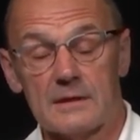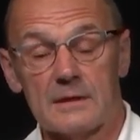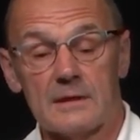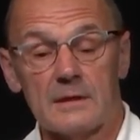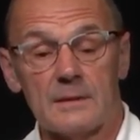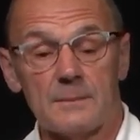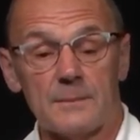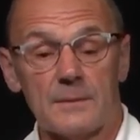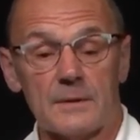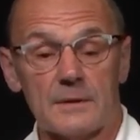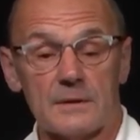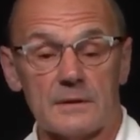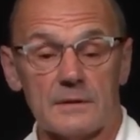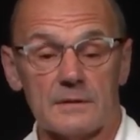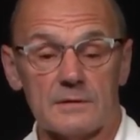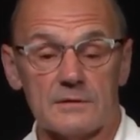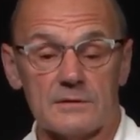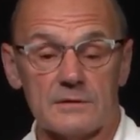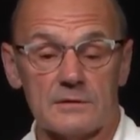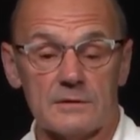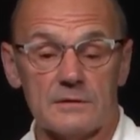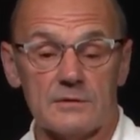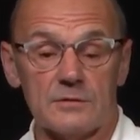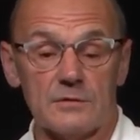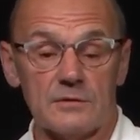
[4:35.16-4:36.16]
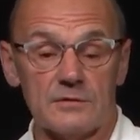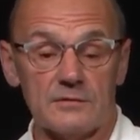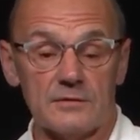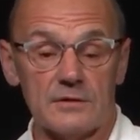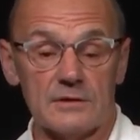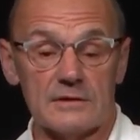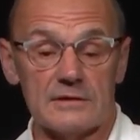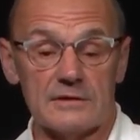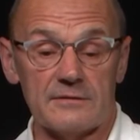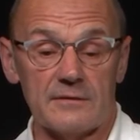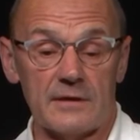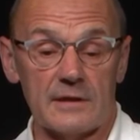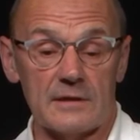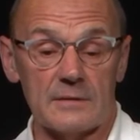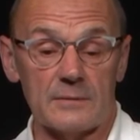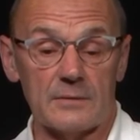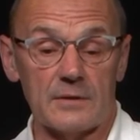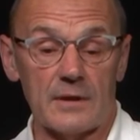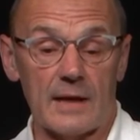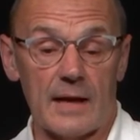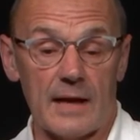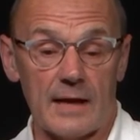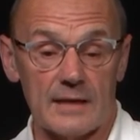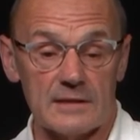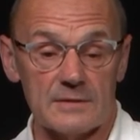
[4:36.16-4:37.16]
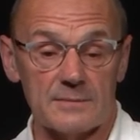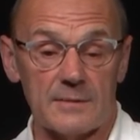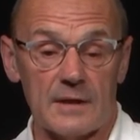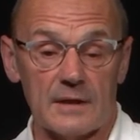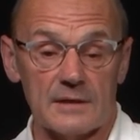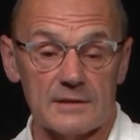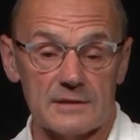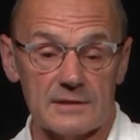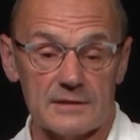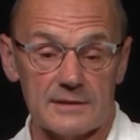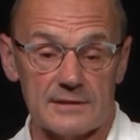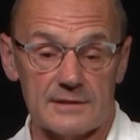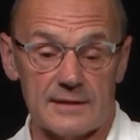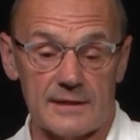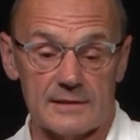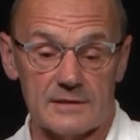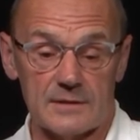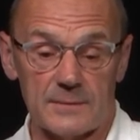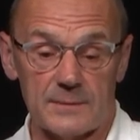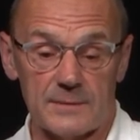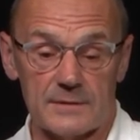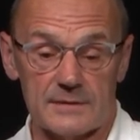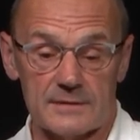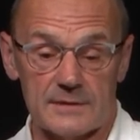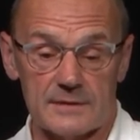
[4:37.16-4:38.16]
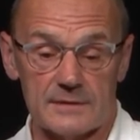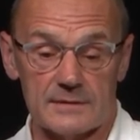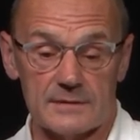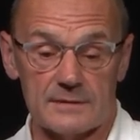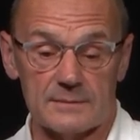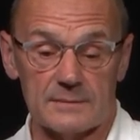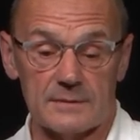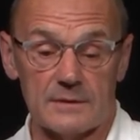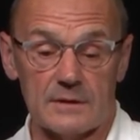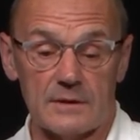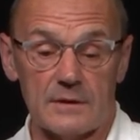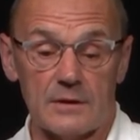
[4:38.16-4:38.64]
Because the University of Edinburgh has managed to set up a system